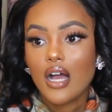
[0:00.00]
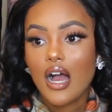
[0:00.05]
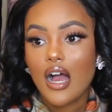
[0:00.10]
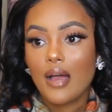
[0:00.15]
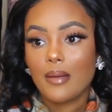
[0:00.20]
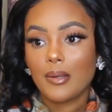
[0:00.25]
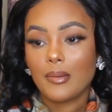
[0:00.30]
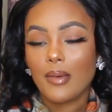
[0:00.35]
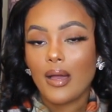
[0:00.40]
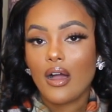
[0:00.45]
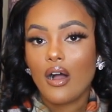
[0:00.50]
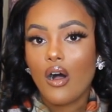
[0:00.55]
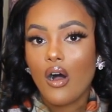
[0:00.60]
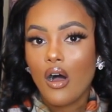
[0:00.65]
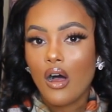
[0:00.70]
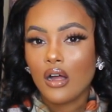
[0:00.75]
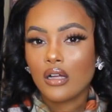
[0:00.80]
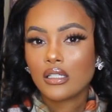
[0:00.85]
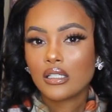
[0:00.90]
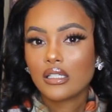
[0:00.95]
uh, in my
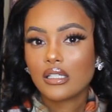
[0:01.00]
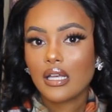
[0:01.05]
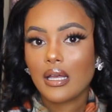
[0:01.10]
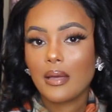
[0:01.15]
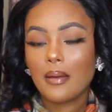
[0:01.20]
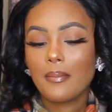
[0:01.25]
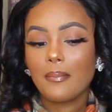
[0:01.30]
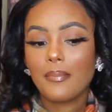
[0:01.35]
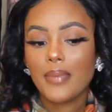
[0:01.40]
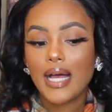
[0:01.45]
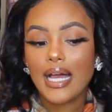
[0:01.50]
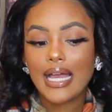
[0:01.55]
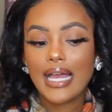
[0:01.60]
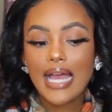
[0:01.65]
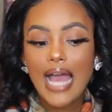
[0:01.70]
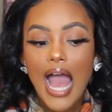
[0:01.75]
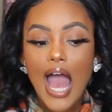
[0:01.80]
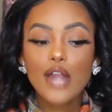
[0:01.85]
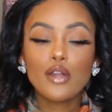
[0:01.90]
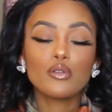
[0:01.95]
hauls,
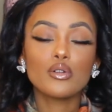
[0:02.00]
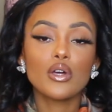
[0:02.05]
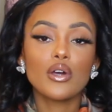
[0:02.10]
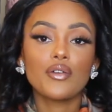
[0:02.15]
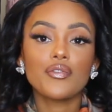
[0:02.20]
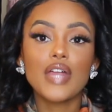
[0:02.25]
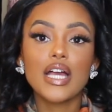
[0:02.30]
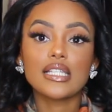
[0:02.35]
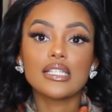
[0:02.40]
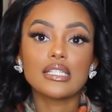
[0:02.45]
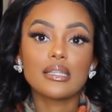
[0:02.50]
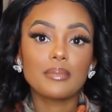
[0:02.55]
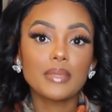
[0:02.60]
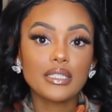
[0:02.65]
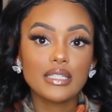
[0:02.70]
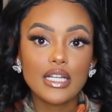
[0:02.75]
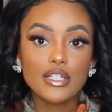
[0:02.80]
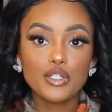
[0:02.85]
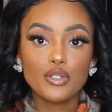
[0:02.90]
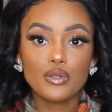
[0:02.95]
but I don't know if that's
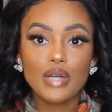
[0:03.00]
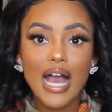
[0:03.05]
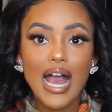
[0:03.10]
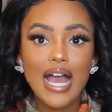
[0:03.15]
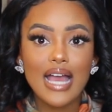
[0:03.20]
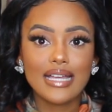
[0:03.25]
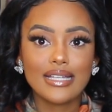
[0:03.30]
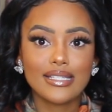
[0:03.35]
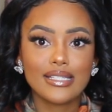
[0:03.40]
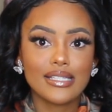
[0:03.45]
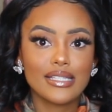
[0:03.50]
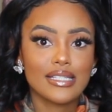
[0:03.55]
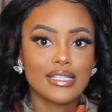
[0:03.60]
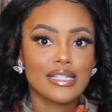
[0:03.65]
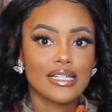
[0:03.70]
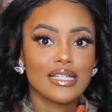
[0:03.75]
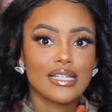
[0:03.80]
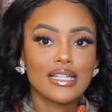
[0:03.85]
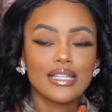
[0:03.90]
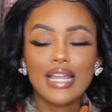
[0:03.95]
something that you guys,
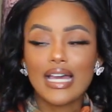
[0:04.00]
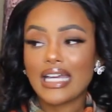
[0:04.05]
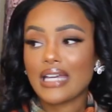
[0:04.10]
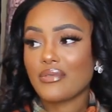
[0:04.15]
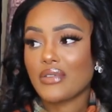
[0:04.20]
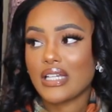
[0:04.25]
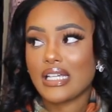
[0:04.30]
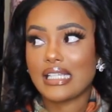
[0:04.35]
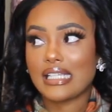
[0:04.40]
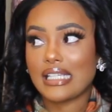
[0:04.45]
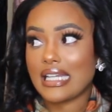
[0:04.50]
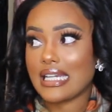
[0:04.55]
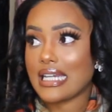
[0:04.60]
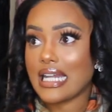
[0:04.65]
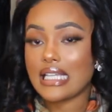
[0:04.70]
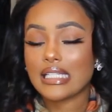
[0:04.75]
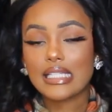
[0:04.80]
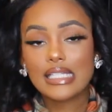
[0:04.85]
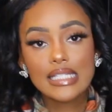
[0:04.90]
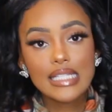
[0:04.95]
like if it isn't
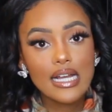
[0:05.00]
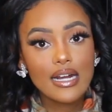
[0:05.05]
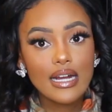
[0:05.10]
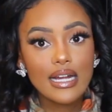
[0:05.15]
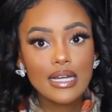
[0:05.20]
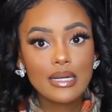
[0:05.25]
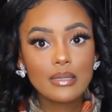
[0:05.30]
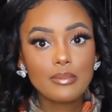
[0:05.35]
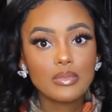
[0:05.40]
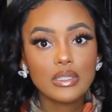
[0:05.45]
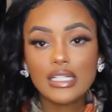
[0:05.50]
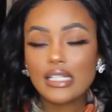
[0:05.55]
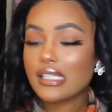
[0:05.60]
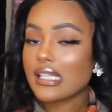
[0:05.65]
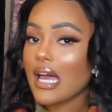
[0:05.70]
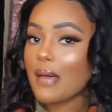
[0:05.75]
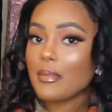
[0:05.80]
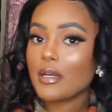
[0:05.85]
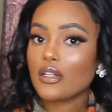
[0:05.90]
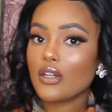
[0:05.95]
necessary, please
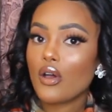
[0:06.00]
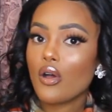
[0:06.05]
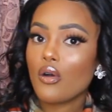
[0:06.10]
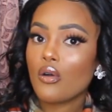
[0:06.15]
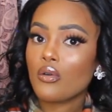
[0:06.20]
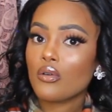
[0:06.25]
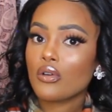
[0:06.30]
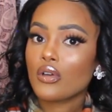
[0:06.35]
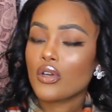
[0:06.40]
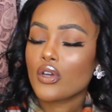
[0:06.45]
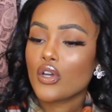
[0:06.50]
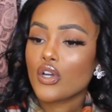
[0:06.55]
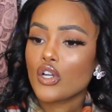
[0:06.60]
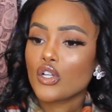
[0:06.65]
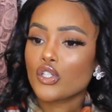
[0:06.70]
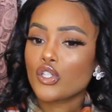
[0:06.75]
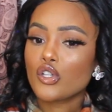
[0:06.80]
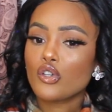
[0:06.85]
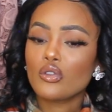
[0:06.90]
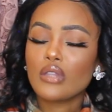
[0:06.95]
let me know.
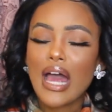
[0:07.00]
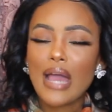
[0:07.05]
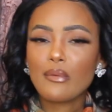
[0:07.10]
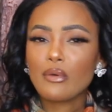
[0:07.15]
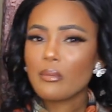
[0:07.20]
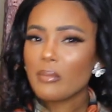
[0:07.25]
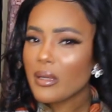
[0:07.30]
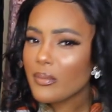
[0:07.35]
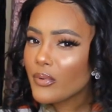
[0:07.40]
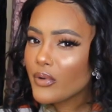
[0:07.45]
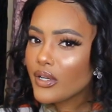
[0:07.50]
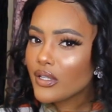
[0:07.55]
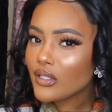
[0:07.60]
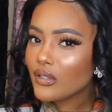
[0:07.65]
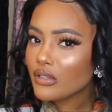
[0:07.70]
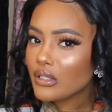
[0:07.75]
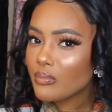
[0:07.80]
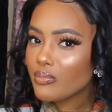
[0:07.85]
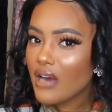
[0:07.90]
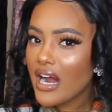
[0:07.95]
Do you like when people
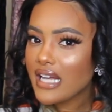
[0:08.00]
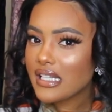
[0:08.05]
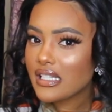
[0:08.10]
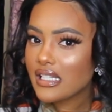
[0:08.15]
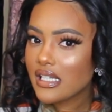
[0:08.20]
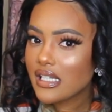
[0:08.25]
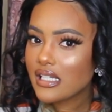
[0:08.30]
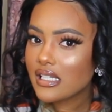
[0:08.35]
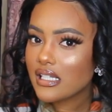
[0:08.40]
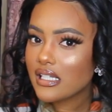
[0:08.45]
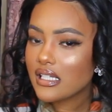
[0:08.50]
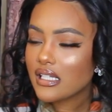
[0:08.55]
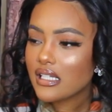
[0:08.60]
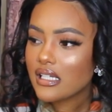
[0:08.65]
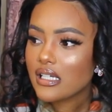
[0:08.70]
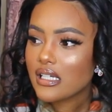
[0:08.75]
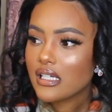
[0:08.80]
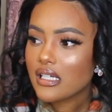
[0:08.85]
include the prices?